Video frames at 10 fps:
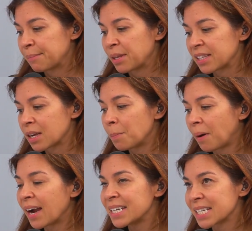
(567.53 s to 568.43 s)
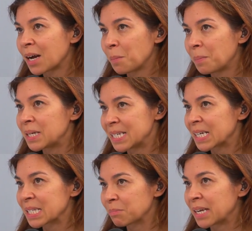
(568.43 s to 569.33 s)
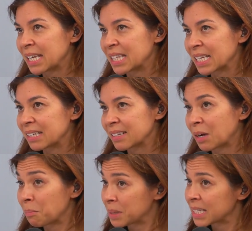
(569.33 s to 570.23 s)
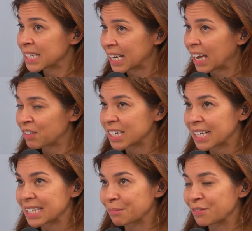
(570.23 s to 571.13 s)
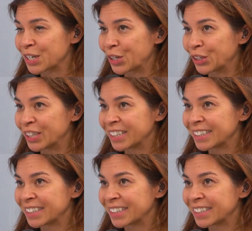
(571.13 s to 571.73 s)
But the combined company does mean that Compass is going to have to take some of it on.